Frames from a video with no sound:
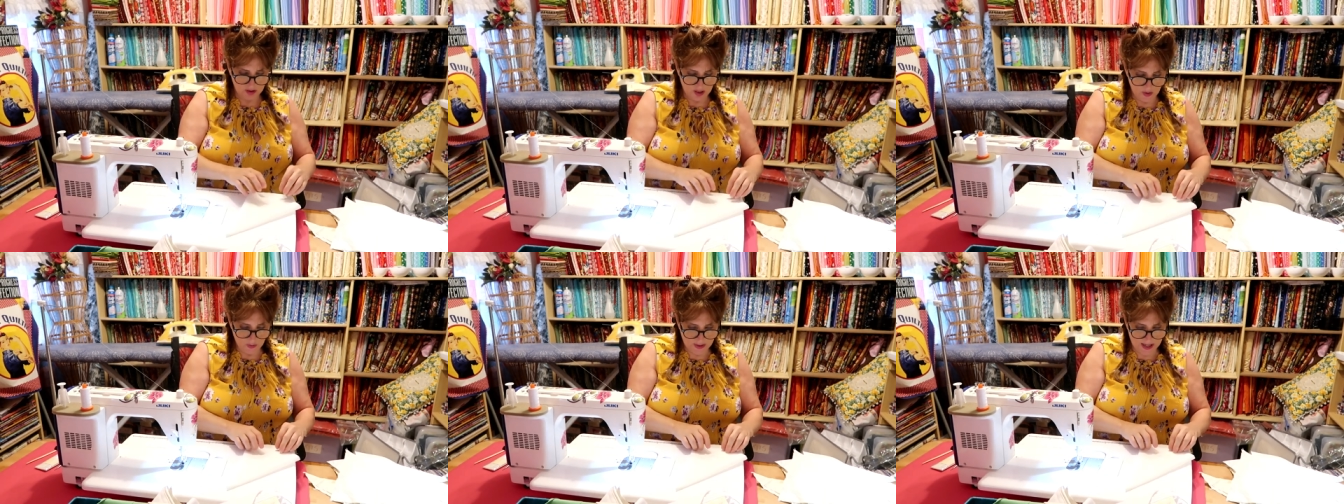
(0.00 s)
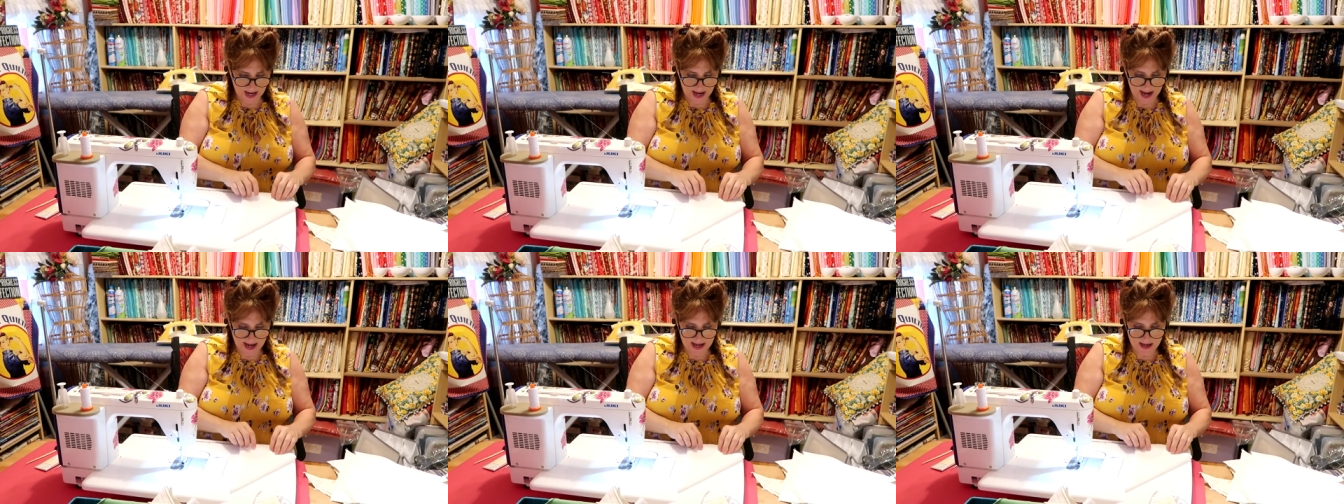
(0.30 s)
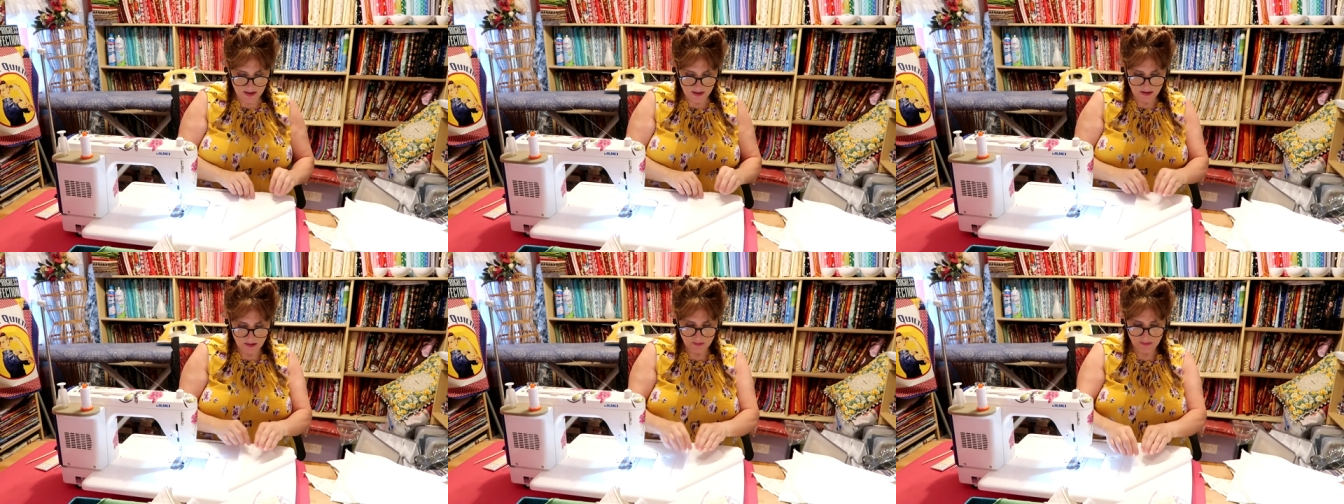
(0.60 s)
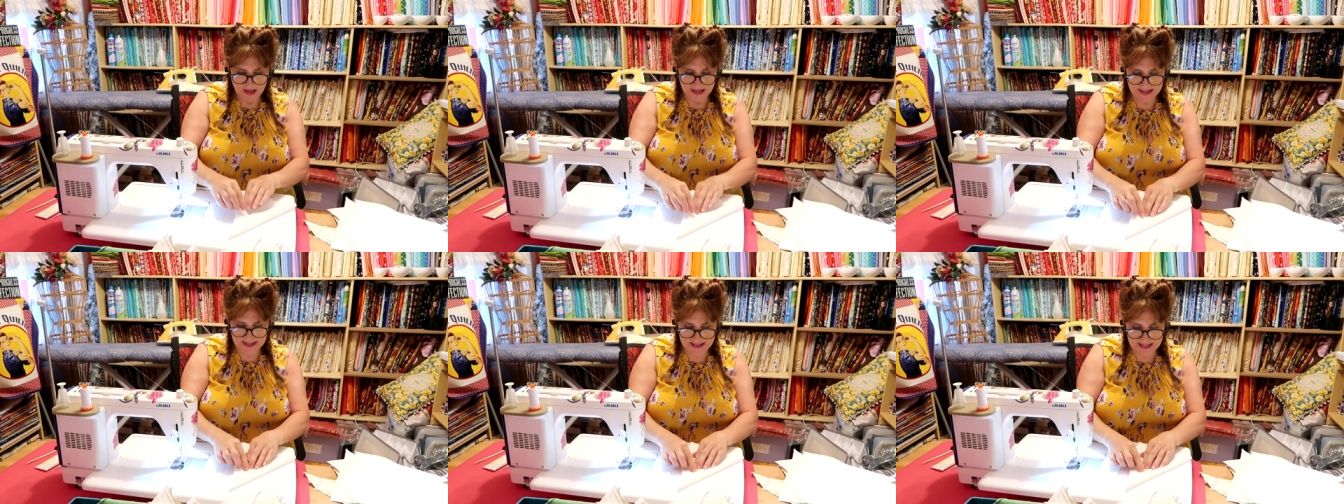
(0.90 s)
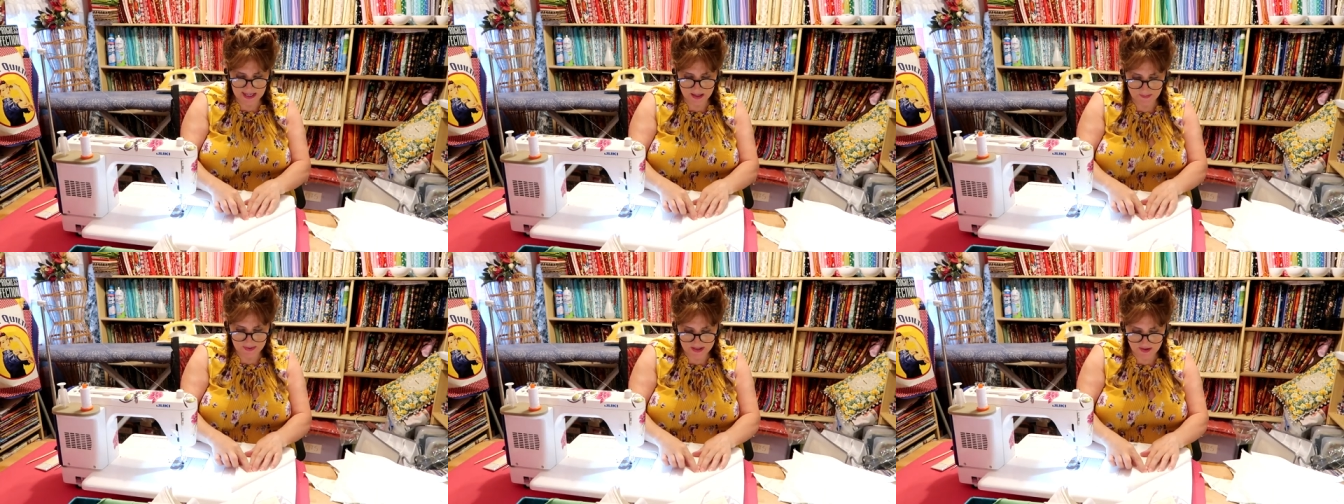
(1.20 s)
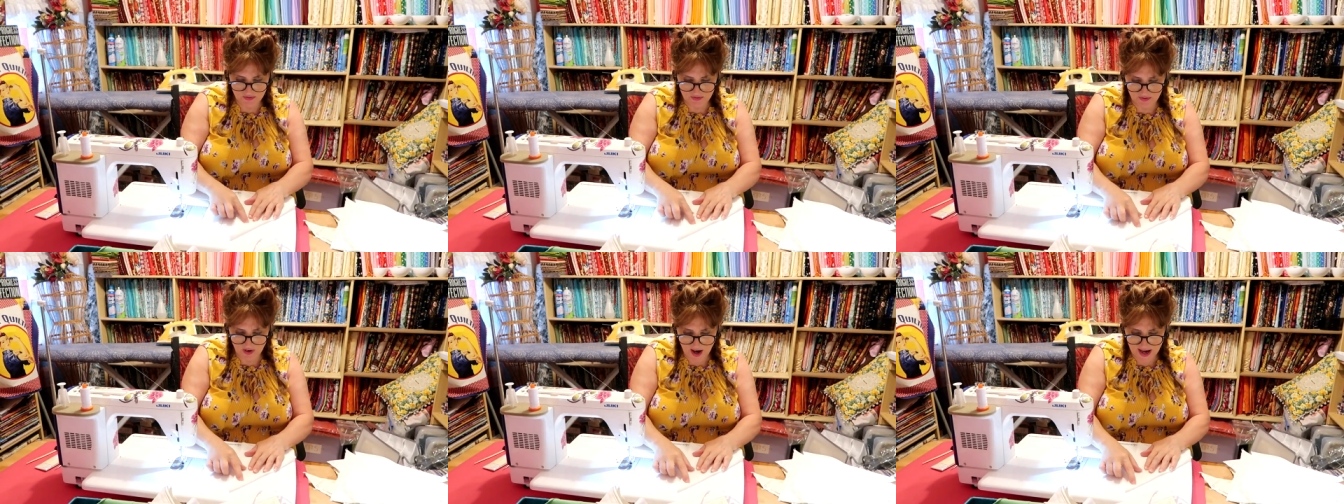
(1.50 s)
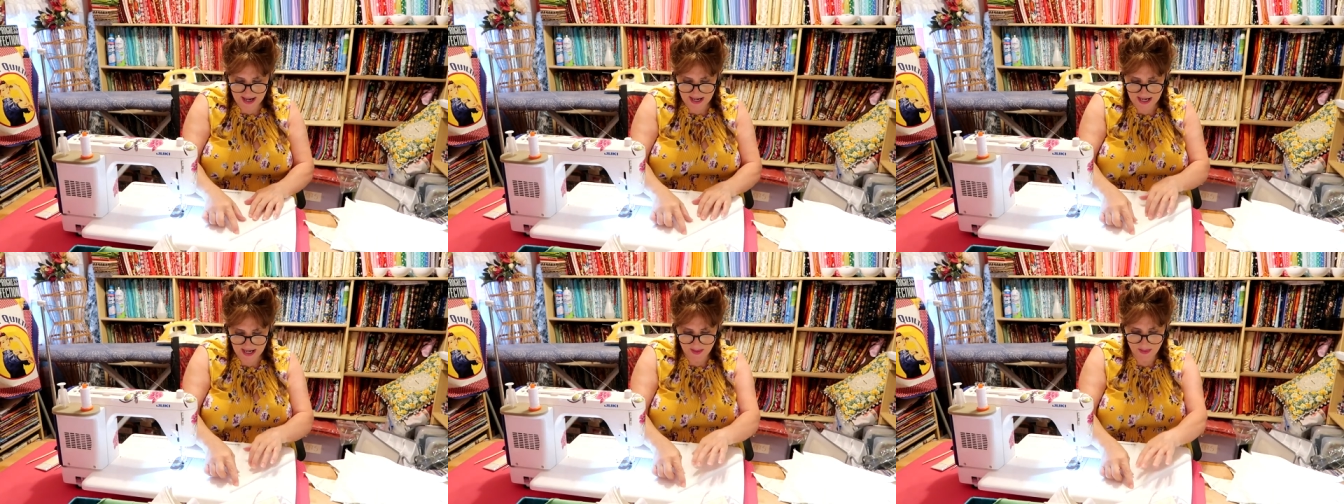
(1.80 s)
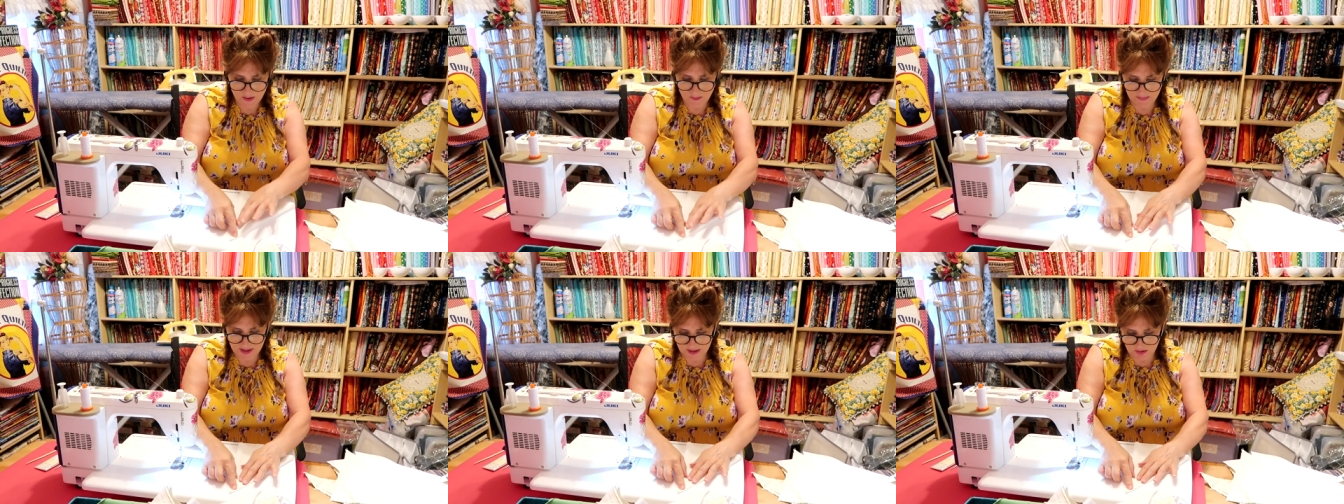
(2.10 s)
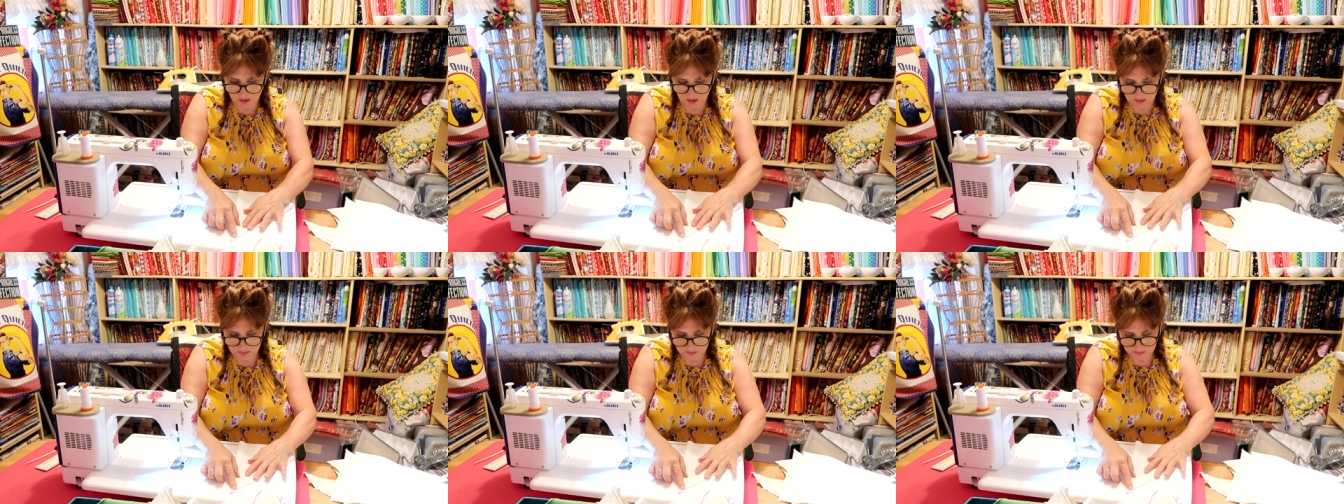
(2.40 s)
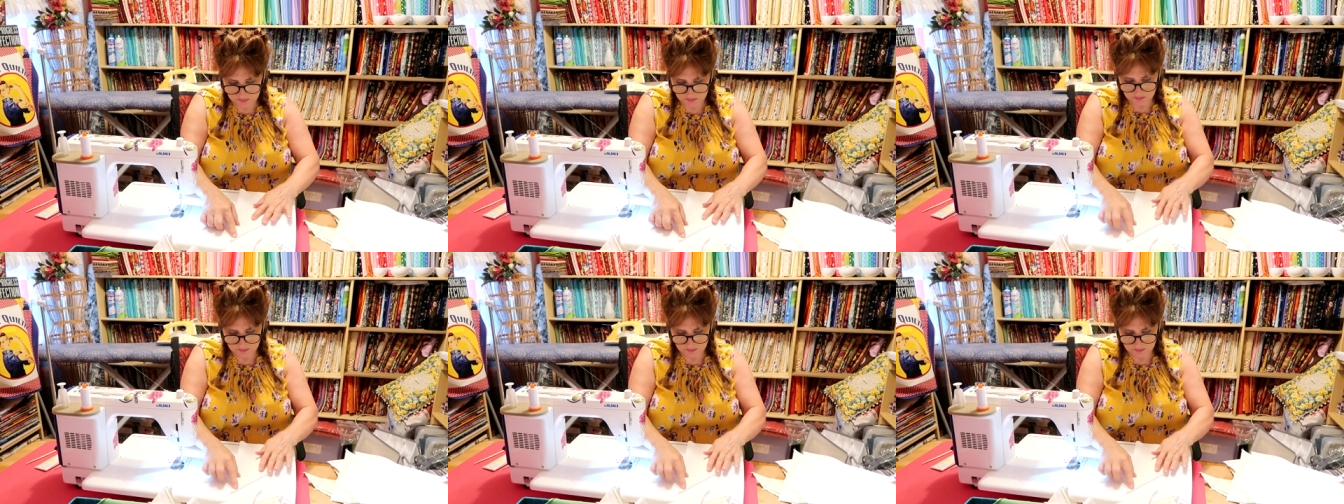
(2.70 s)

Okay, my seam is right in the middle.